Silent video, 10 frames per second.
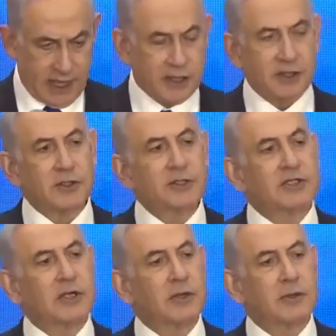And they're doing
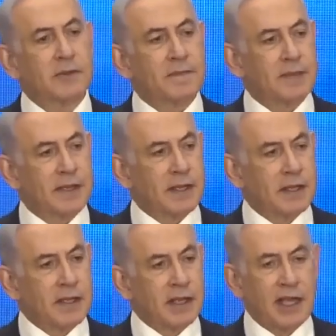so
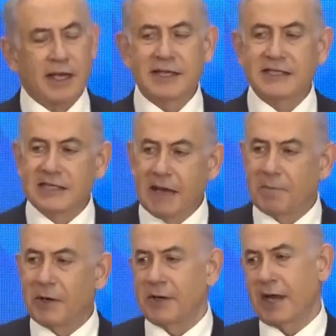in
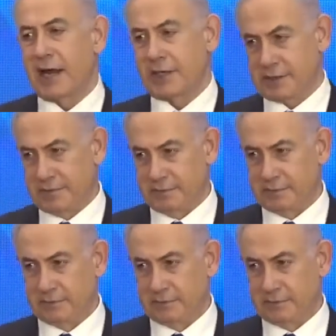exemplary action.